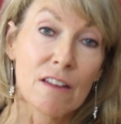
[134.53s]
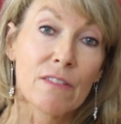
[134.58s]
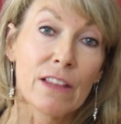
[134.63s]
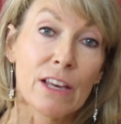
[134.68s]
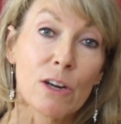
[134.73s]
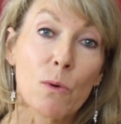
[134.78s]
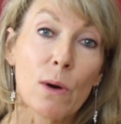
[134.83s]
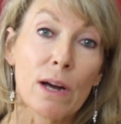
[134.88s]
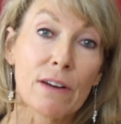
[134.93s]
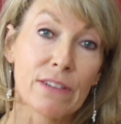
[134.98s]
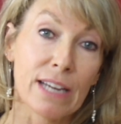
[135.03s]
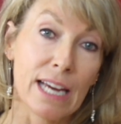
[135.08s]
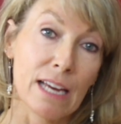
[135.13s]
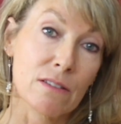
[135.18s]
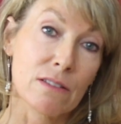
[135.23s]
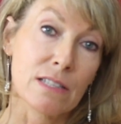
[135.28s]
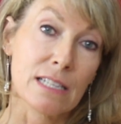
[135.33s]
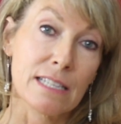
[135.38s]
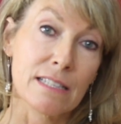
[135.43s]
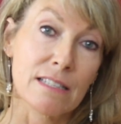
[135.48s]
They all have
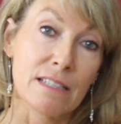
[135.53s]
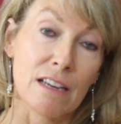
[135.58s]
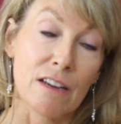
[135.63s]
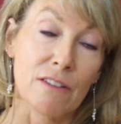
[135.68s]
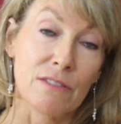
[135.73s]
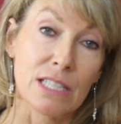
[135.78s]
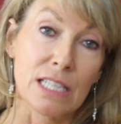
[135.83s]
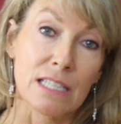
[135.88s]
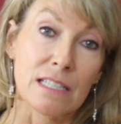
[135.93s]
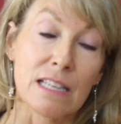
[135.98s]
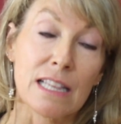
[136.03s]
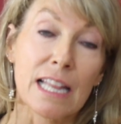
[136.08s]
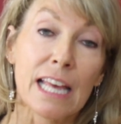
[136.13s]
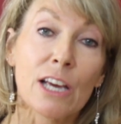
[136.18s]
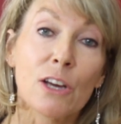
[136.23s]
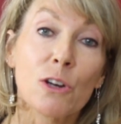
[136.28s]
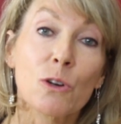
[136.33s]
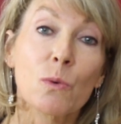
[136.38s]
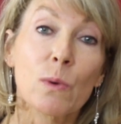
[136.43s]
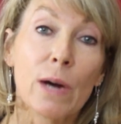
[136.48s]
counselling services and they
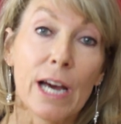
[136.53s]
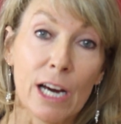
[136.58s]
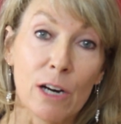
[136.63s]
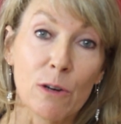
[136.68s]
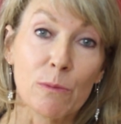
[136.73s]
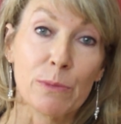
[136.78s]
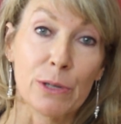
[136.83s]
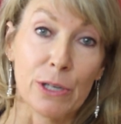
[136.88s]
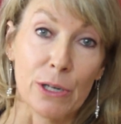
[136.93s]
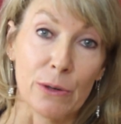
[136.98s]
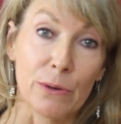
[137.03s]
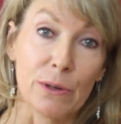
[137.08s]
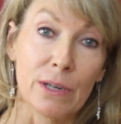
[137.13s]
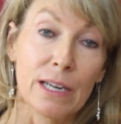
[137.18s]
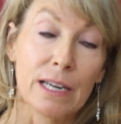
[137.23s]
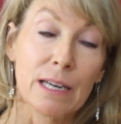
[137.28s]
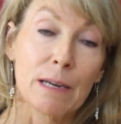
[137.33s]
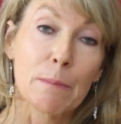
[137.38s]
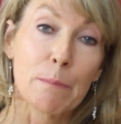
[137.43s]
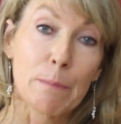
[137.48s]
can all help you
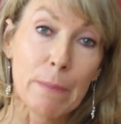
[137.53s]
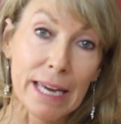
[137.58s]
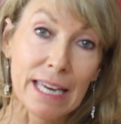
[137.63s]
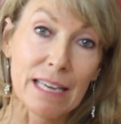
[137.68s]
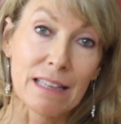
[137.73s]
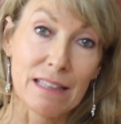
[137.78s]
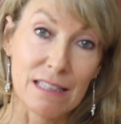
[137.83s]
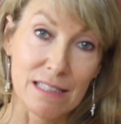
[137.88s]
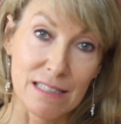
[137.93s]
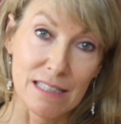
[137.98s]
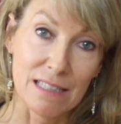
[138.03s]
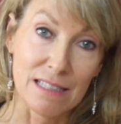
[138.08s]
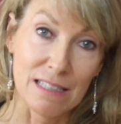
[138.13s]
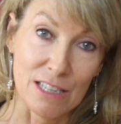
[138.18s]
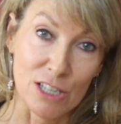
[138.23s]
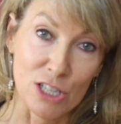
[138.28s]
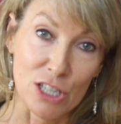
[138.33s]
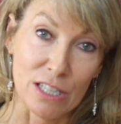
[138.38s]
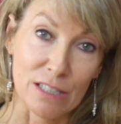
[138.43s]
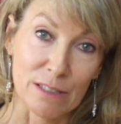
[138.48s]
make this
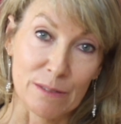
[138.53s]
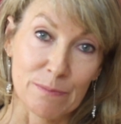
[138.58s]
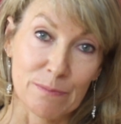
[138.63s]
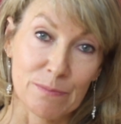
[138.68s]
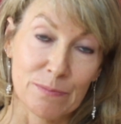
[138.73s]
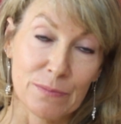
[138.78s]
decision.